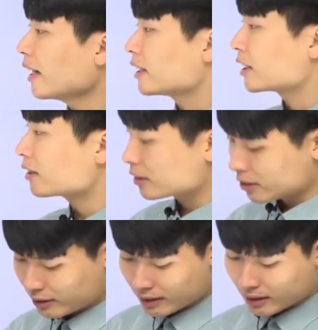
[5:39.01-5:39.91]
HL
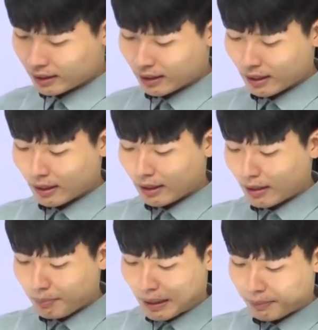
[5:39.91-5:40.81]
students,
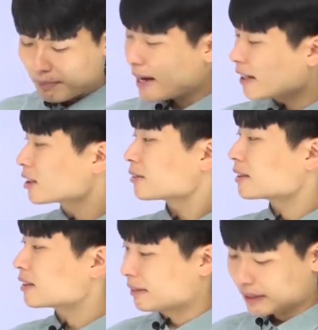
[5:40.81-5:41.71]

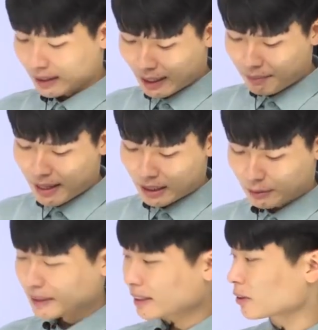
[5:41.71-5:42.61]
time
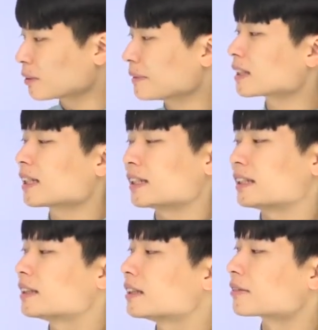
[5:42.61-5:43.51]
management is going to be
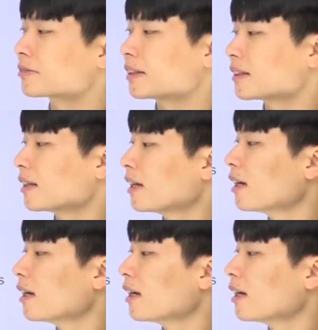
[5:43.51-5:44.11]
slightly different.